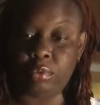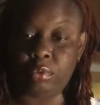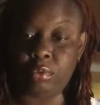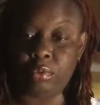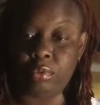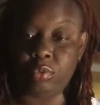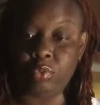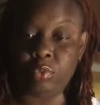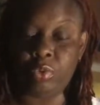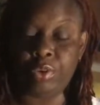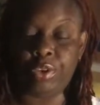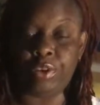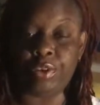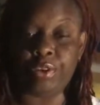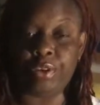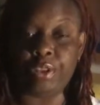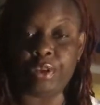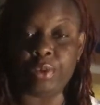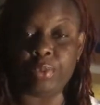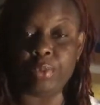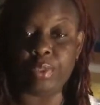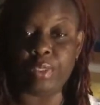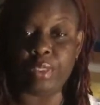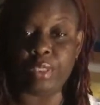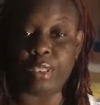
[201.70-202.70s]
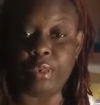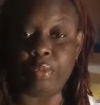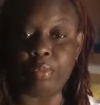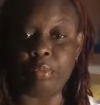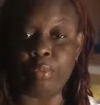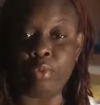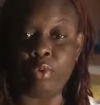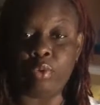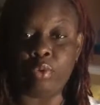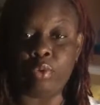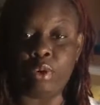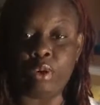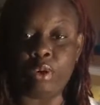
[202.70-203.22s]
When you look within
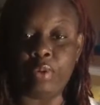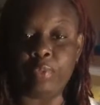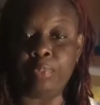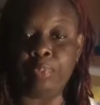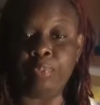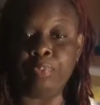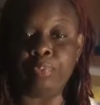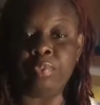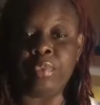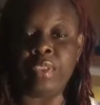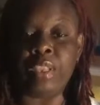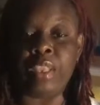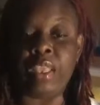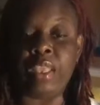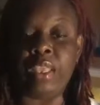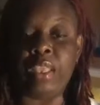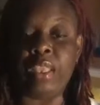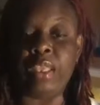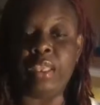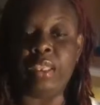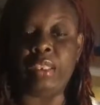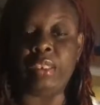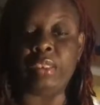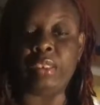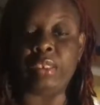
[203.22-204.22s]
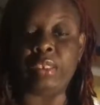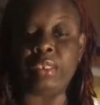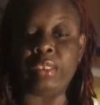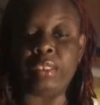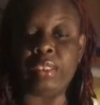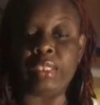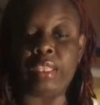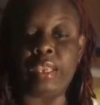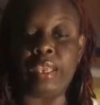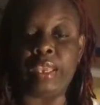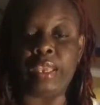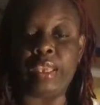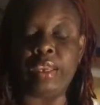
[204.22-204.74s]
more, it looks
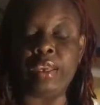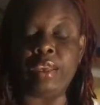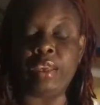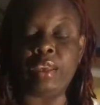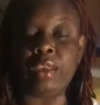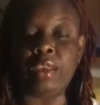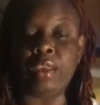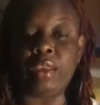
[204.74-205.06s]
like